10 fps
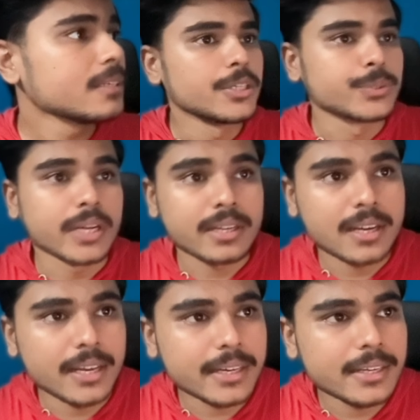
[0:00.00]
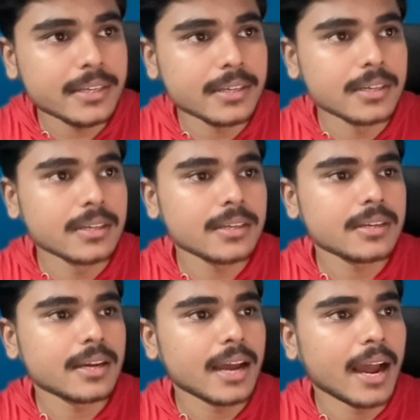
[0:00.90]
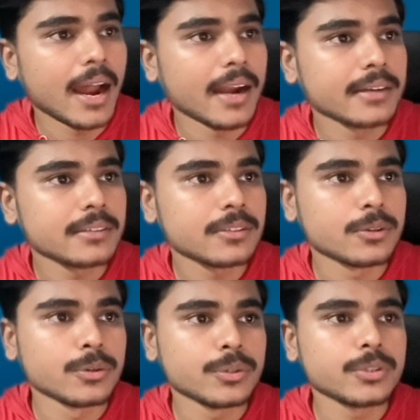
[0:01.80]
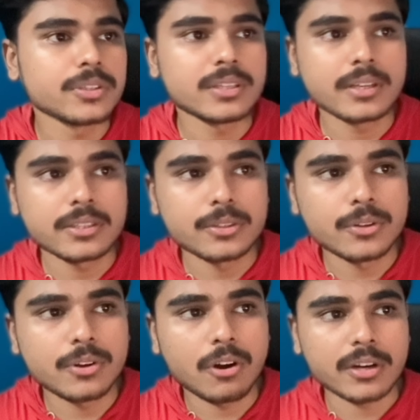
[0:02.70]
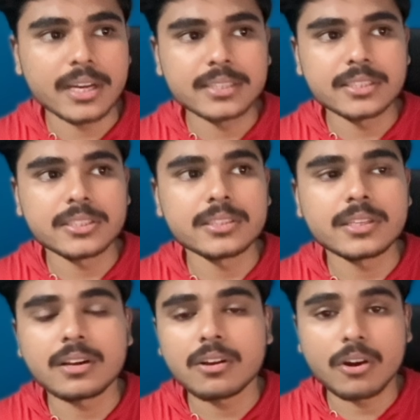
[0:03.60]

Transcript: you can click here and go to your organization.